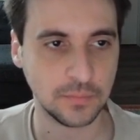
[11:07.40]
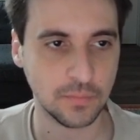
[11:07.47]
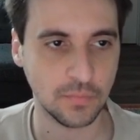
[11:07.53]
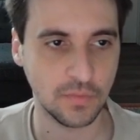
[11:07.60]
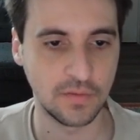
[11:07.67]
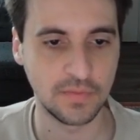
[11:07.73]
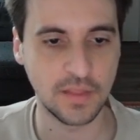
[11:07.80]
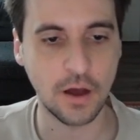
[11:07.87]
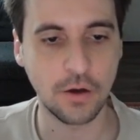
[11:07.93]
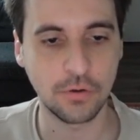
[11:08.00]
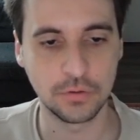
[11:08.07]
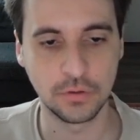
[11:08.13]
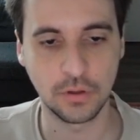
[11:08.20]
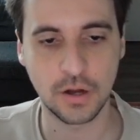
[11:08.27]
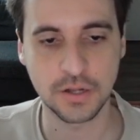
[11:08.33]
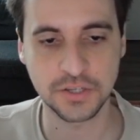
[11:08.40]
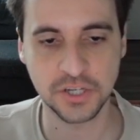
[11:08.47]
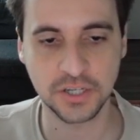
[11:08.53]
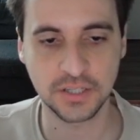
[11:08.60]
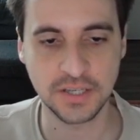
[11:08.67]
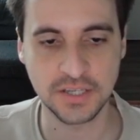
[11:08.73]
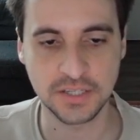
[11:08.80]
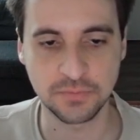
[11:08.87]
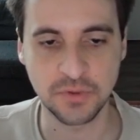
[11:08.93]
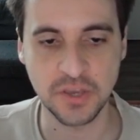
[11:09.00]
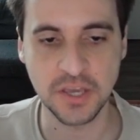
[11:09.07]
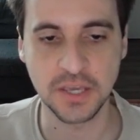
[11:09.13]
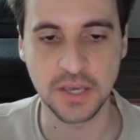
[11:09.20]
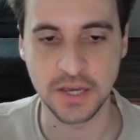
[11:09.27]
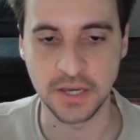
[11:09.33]
Now, logically
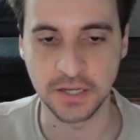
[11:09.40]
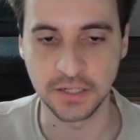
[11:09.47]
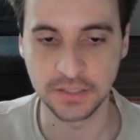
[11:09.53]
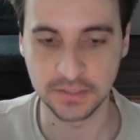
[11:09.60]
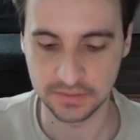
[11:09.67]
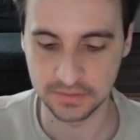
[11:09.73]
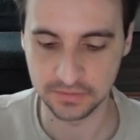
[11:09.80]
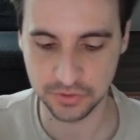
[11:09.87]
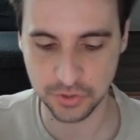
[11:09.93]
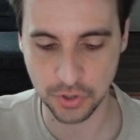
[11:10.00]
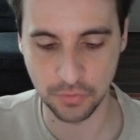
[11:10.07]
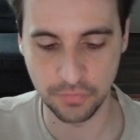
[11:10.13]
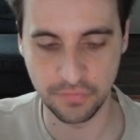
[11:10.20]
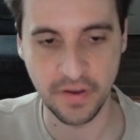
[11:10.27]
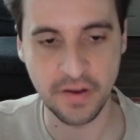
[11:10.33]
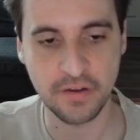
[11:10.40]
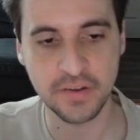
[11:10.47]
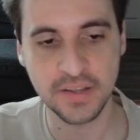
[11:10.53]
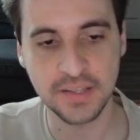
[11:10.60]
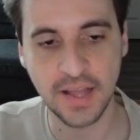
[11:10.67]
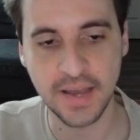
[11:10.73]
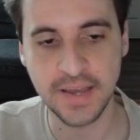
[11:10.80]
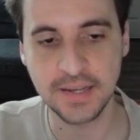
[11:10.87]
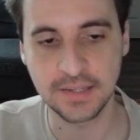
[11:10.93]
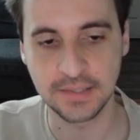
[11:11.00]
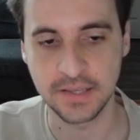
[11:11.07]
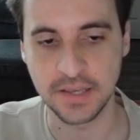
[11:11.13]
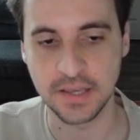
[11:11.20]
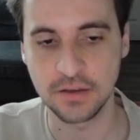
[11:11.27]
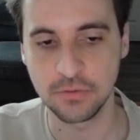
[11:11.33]
speaking, so very
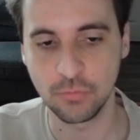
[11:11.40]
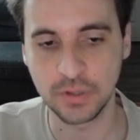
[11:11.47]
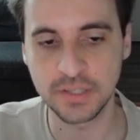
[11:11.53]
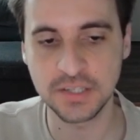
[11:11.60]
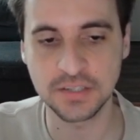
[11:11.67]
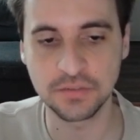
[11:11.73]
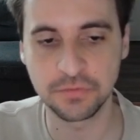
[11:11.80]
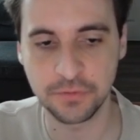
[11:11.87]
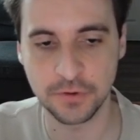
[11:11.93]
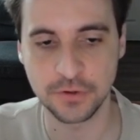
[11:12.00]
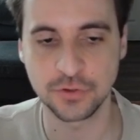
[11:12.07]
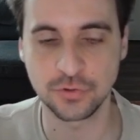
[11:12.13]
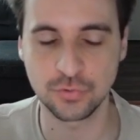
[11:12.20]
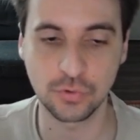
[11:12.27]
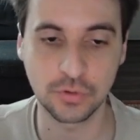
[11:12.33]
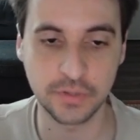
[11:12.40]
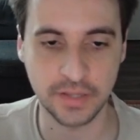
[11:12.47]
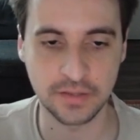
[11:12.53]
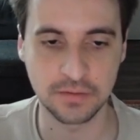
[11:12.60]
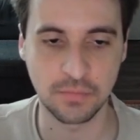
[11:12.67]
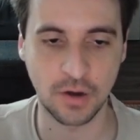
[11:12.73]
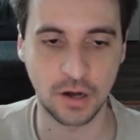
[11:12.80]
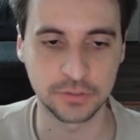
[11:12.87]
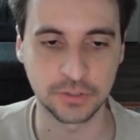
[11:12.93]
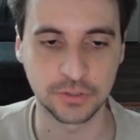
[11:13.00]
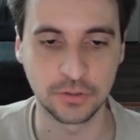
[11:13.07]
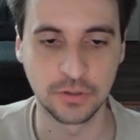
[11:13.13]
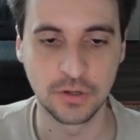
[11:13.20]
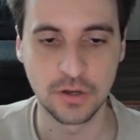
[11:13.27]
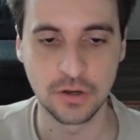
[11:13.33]
likely, what is the first tool that the
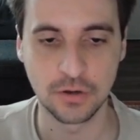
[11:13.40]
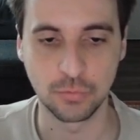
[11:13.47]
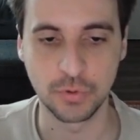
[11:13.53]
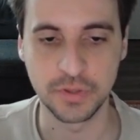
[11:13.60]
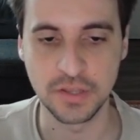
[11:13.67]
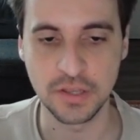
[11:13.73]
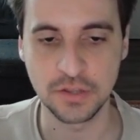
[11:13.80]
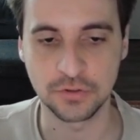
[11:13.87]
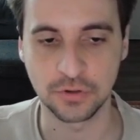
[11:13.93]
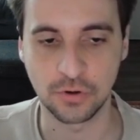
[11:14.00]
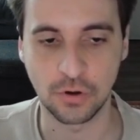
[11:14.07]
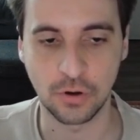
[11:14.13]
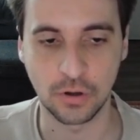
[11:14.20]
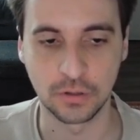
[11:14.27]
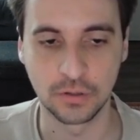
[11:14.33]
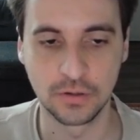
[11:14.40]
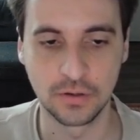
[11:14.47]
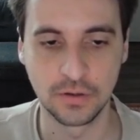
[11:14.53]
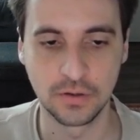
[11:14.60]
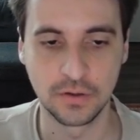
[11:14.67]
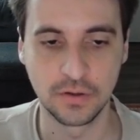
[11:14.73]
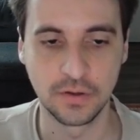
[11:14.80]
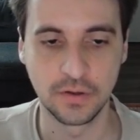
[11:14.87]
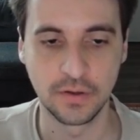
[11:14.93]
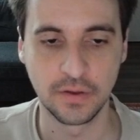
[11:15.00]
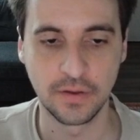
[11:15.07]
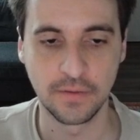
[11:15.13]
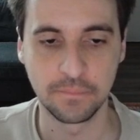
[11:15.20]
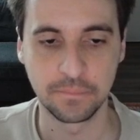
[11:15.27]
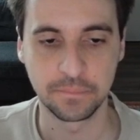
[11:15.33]
model would need to call?
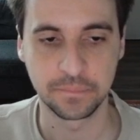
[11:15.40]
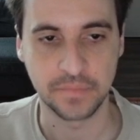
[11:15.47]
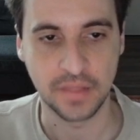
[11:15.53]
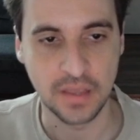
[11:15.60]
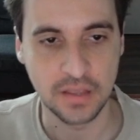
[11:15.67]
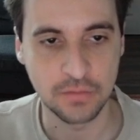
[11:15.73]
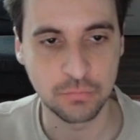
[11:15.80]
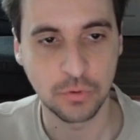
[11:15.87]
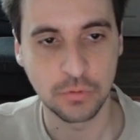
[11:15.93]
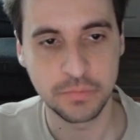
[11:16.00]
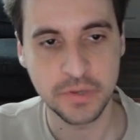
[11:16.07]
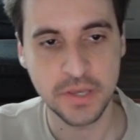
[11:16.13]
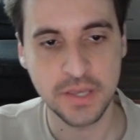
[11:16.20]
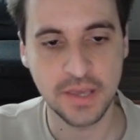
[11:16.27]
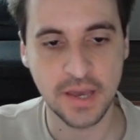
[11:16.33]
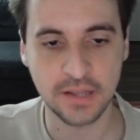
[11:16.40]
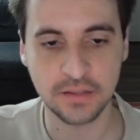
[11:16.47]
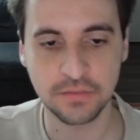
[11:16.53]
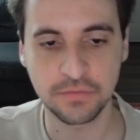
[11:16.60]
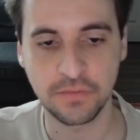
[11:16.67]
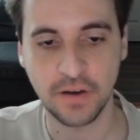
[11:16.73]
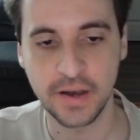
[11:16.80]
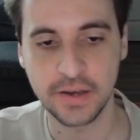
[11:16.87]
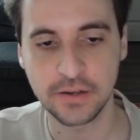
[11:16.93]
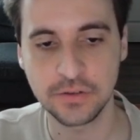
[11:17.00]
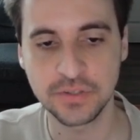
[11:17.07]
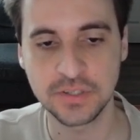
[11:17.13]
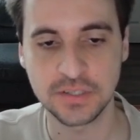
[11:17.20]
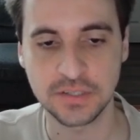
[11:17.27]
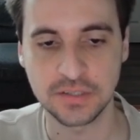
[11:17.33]
It will be get
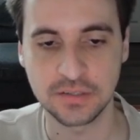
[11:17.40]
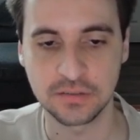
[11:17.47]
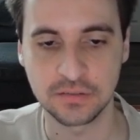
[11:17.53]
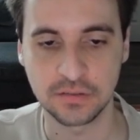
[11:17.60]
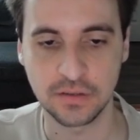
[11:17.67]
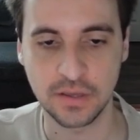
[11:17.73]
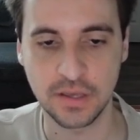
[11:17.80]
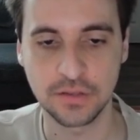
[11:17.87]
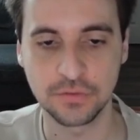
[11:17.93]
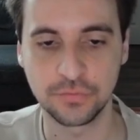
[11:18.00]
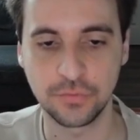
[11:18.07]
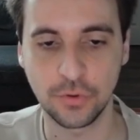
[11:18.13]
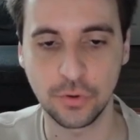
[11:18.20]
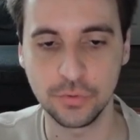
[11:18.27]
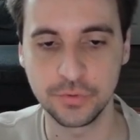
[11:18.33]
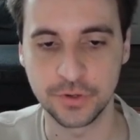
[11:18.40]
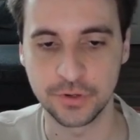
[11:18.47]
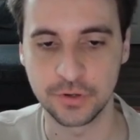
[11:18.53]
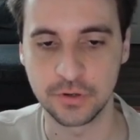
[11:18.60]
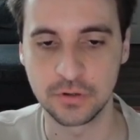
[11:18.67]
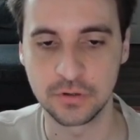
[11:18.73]
files in folder